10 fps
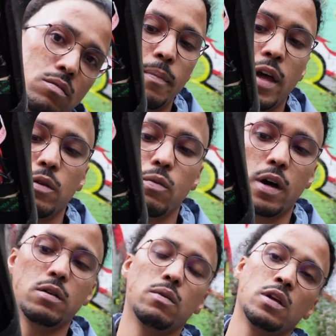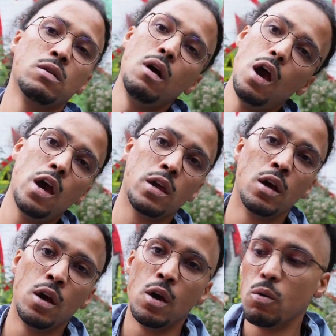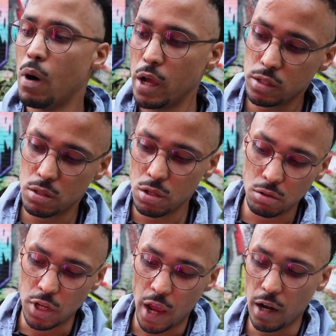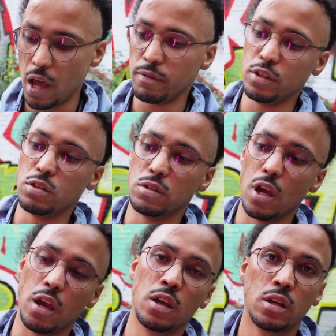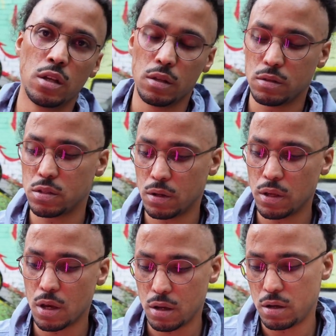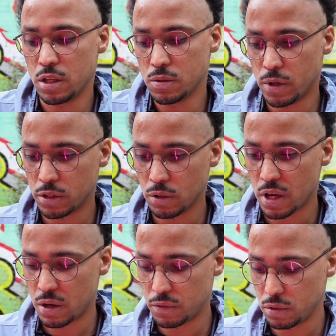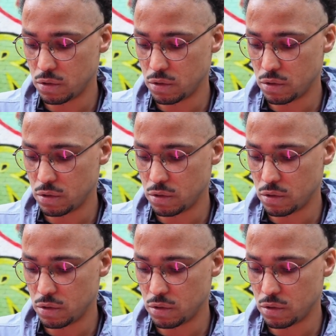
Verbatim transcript: I'm not wondering, hey, why is it so tail heavy today? So yeah, that's what you have to